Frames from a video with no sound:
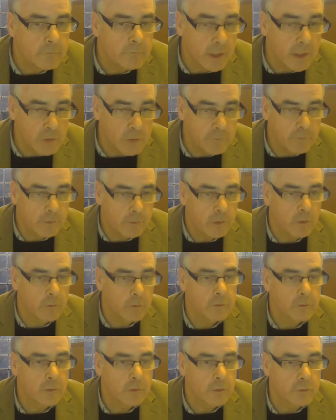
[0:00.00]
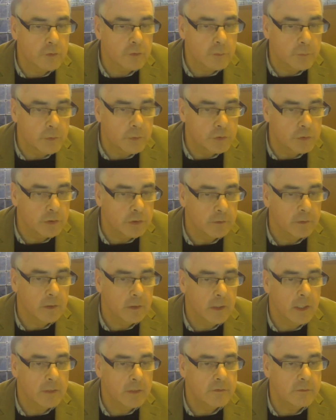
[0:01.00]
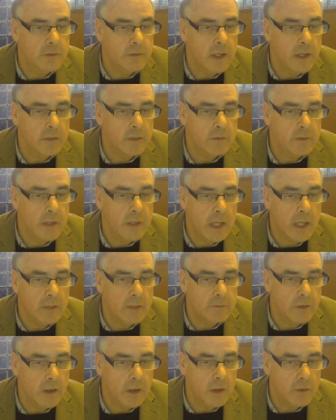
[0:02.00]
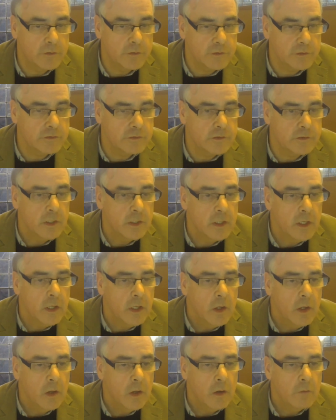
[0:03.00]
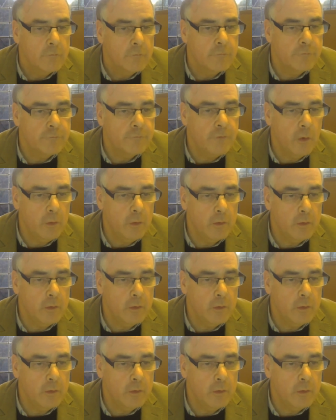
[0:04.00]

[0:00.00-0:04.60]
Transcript: you for the contribution, and asks, while